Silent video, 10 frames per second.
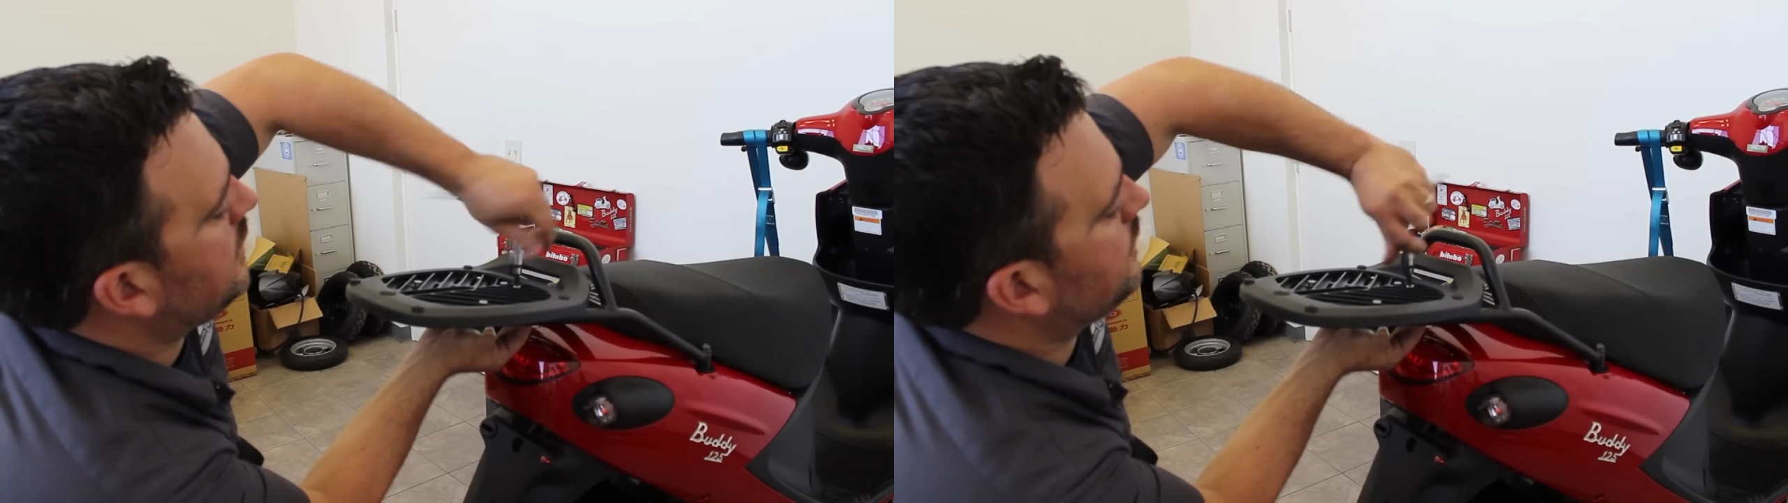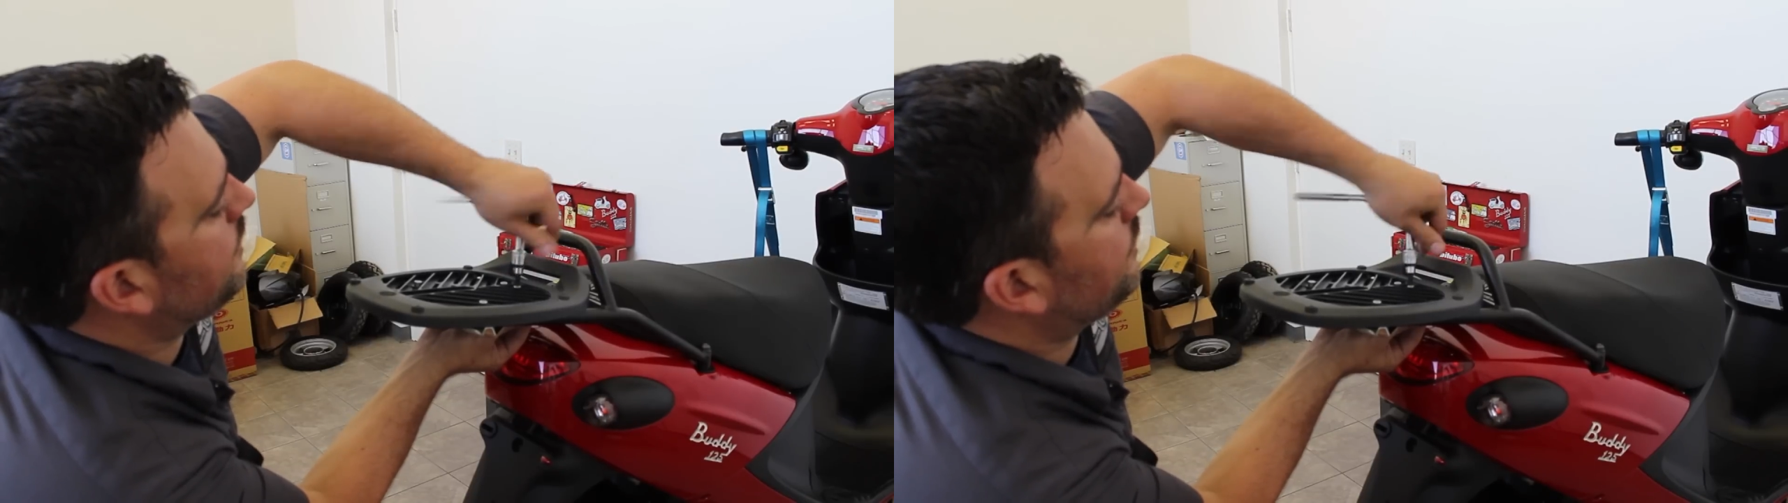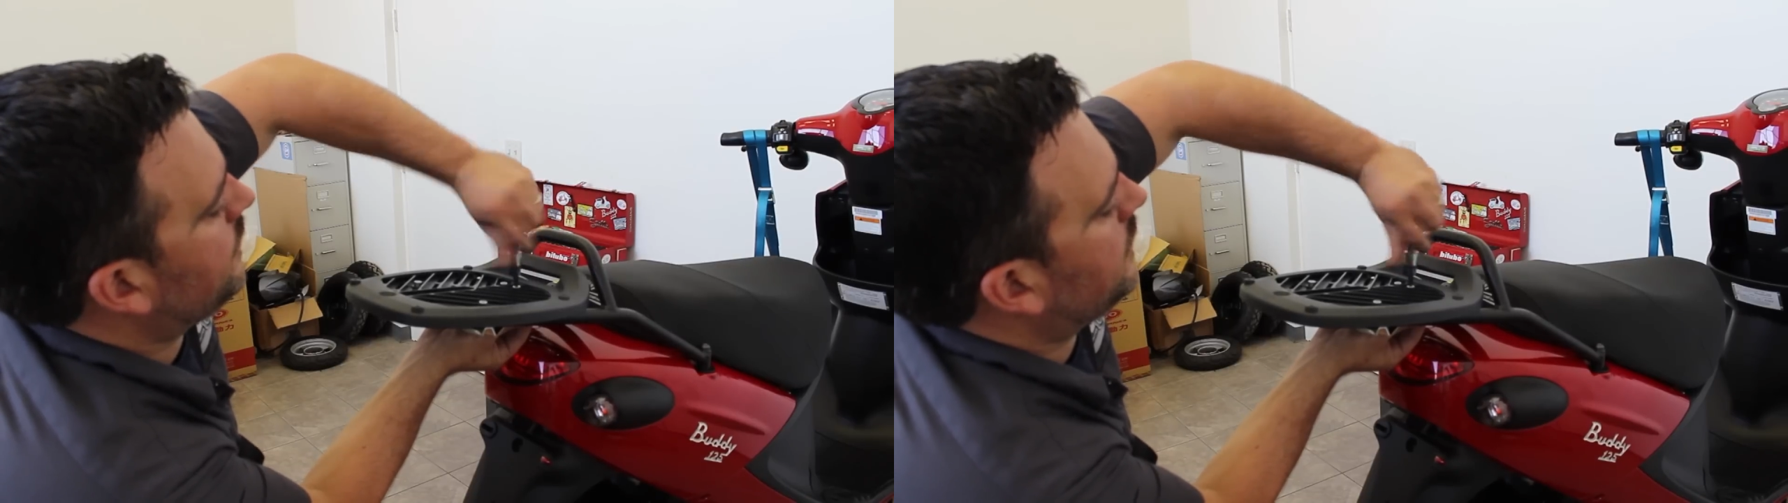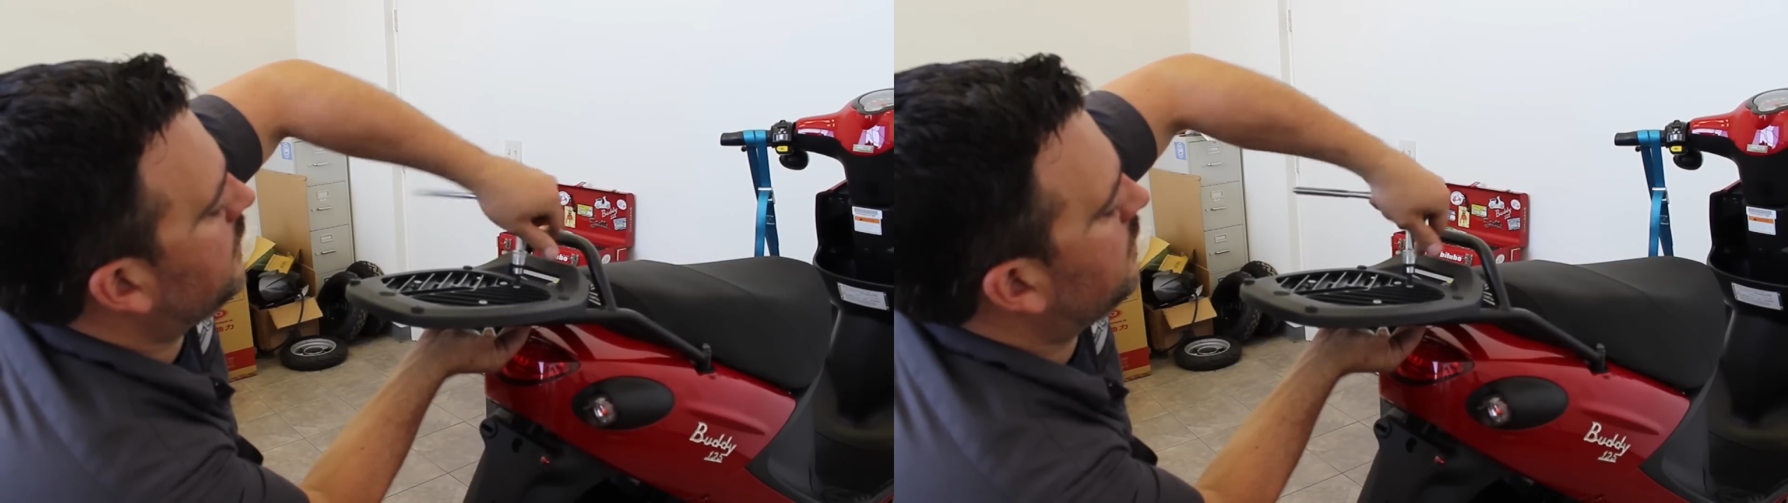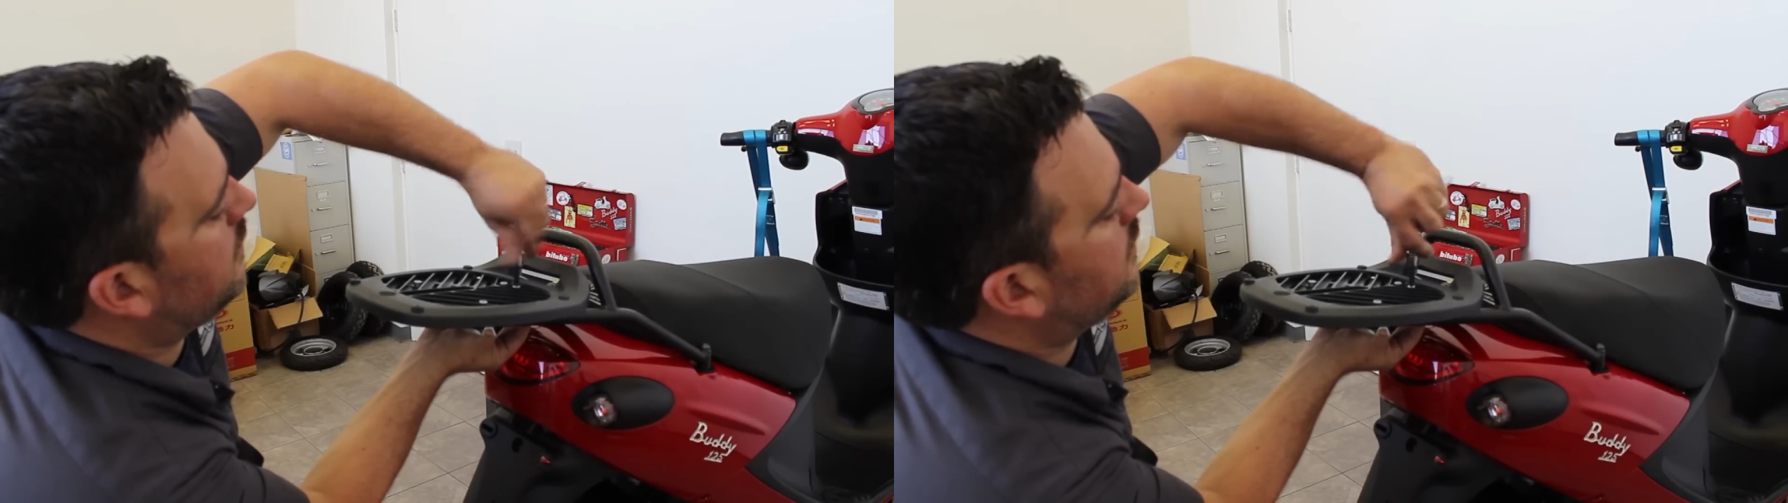
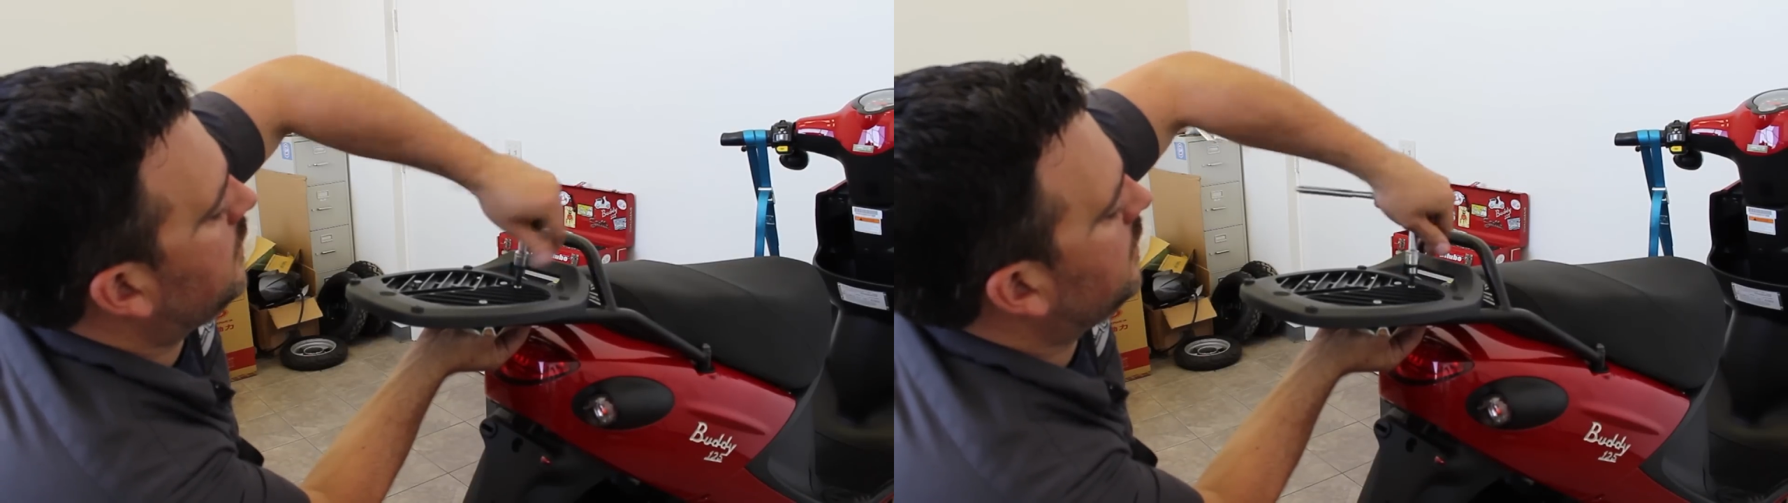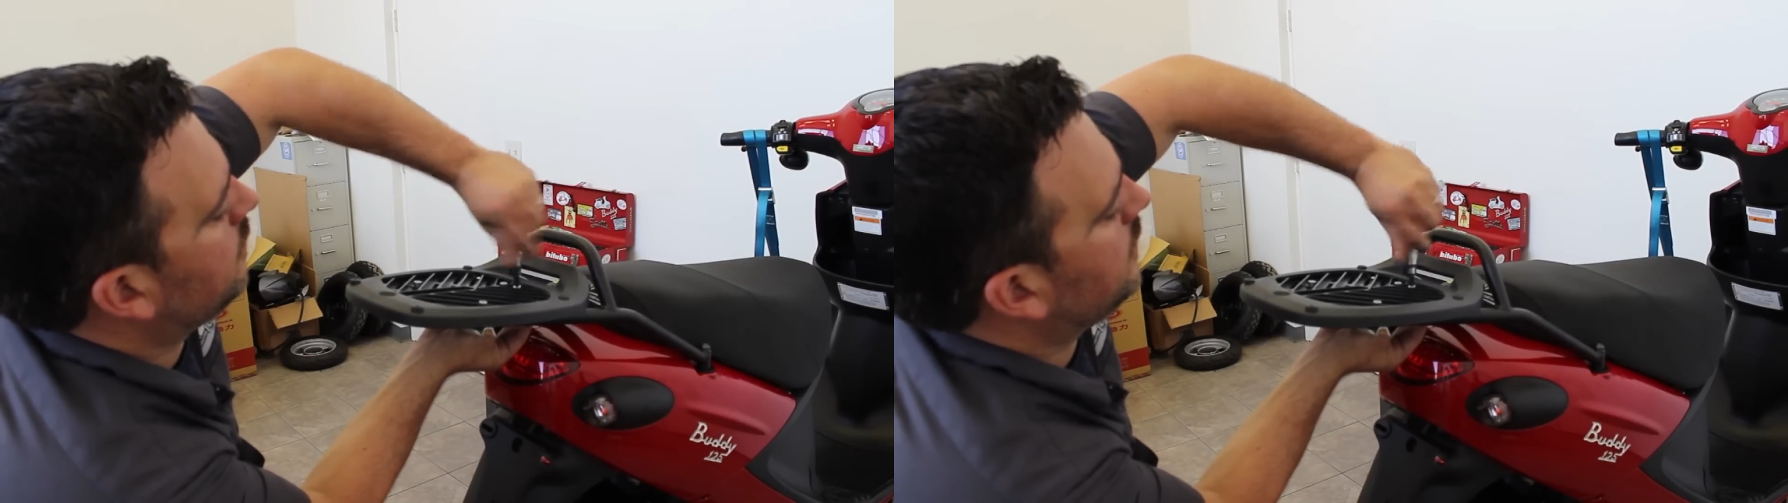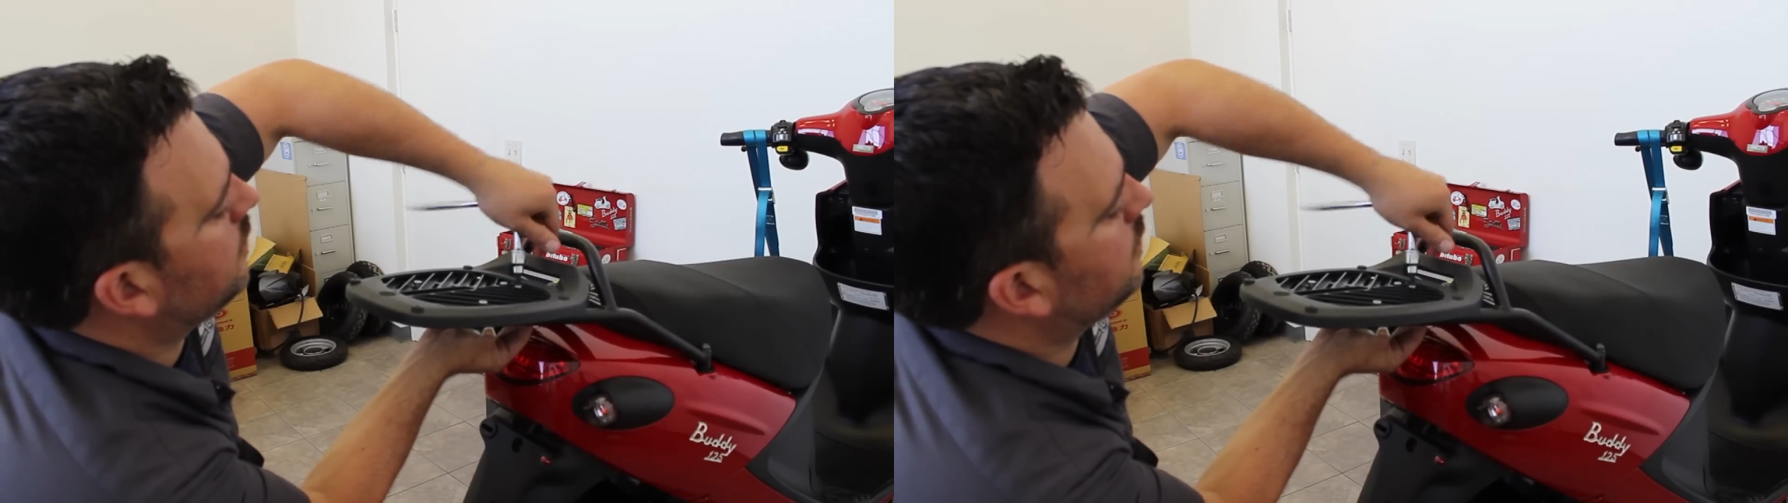and we